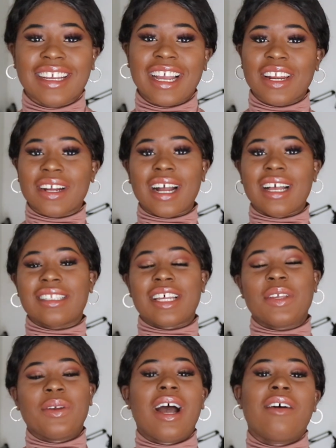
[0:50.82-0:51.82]
kind of guys
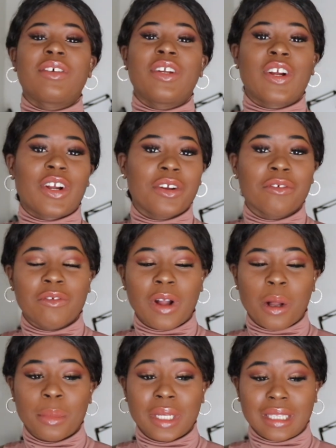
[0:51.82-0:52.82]
that you haven't heard
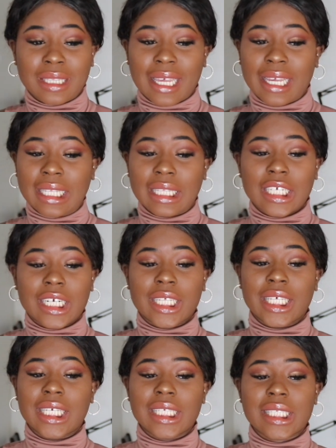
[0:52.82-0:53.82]
from in like
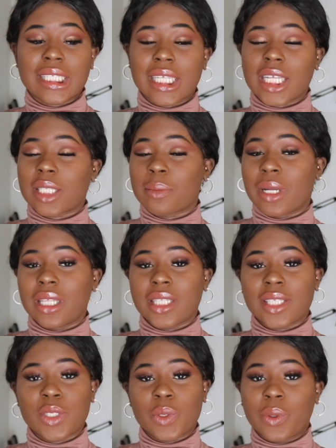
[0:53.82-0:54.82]
literally 6
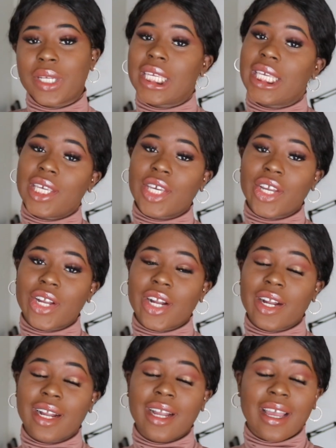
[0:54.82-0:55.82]
months to a
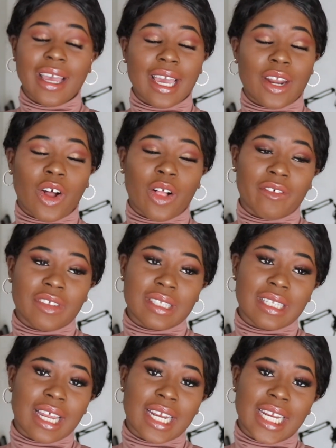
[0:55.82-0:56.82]
year, and all of a
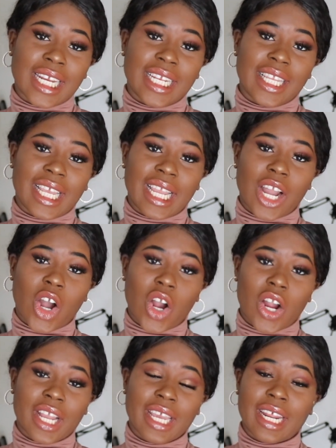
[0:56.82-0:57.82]
sudden they
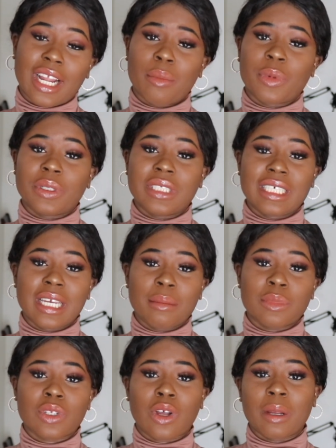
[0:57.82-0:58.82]
are hitting up your
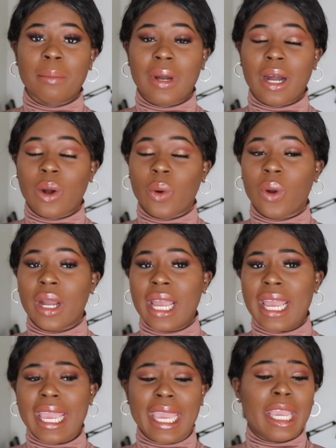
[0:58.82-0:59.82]
DMs talking about,
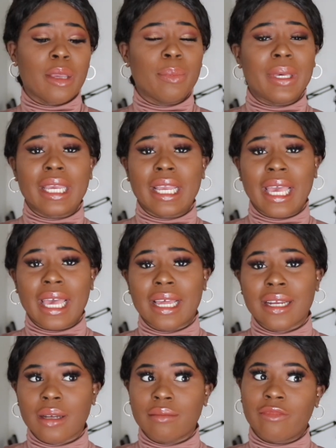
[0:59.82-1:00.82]
hey big
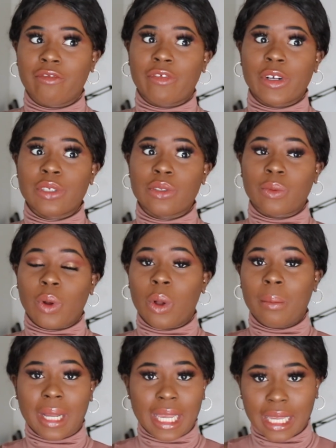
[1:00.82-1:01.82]
head. First of all,
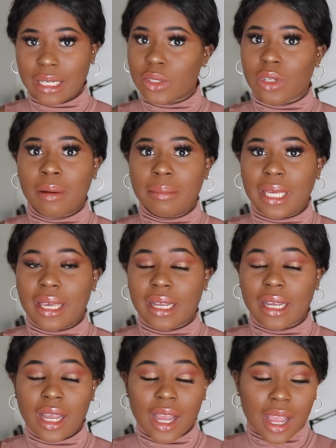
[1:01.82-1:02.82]
my head is not
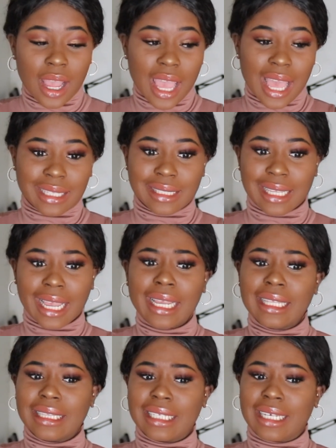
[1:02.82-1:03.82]
big. And
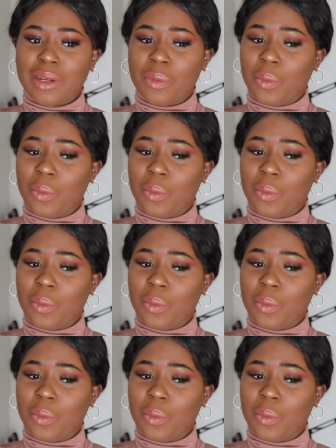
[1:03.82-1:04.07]
secondly,